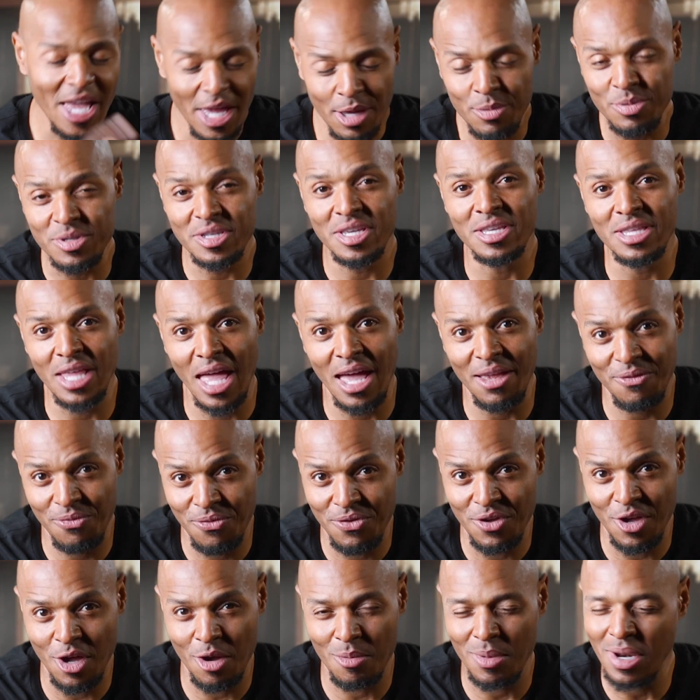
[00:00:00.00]
He was in that
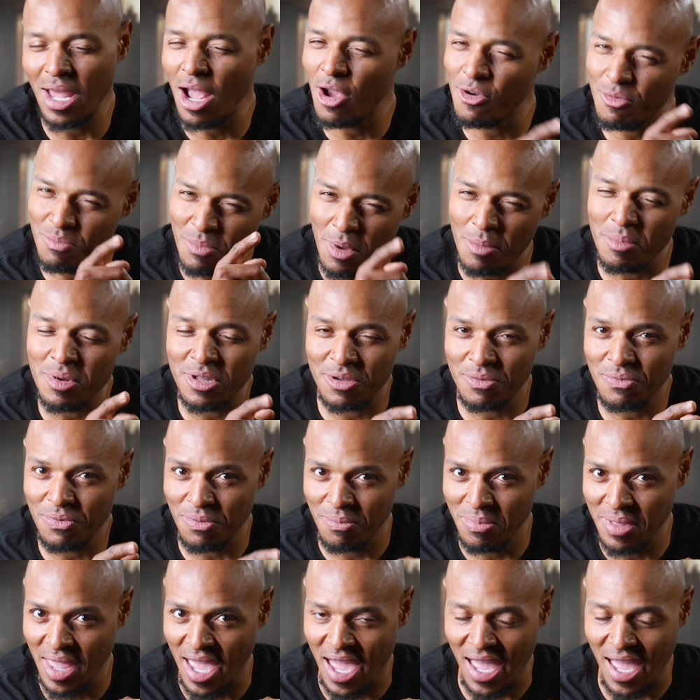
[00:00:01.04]
film, and I remembered him from